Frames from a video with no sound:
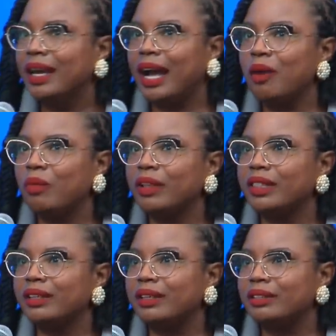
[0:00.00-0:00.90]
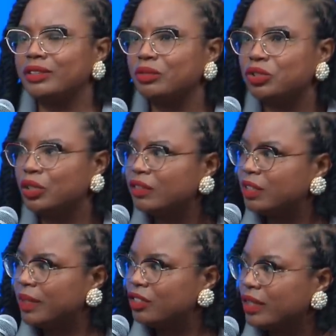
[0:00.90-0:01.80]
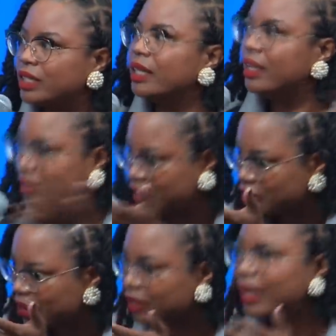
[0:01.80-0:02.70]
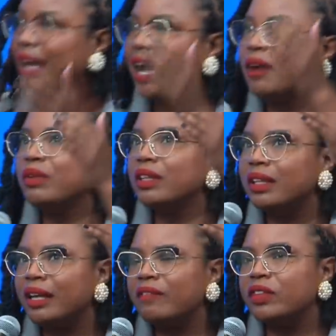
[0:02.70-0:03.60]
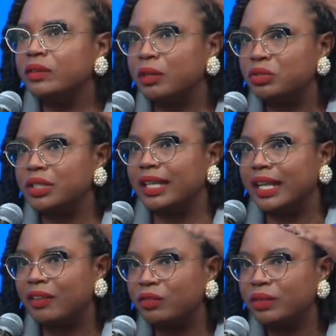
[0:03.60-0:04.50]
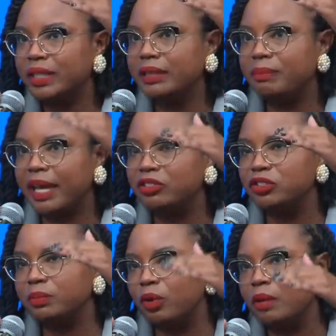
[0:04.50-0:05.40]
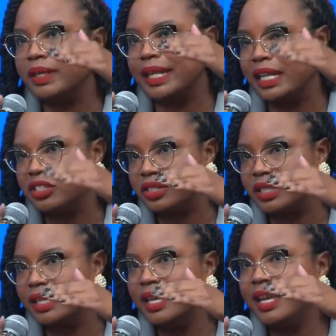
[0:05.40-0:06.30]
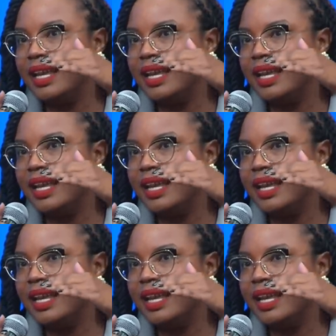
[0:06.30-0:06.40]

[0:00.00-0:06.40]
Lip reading: I want the Social Service Administration, digital equity. I would love the notion that every major department and agency